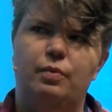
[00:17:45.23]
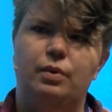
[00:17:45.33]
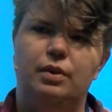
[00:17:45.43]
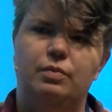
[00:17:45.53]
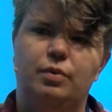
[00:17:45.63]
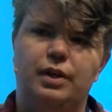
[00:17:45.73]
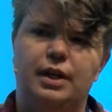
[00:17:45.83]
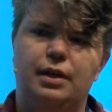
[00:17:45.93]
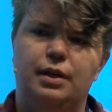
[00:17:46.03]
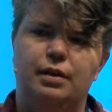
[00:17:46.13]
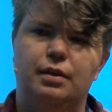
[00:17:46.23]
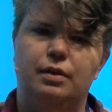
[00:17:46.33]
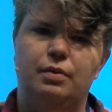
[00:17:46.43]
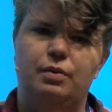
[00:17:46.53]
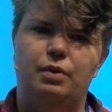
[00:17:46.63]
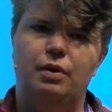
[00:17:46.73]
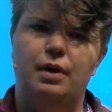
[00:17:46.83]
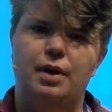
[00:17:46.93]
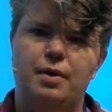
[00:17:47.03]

woodworking or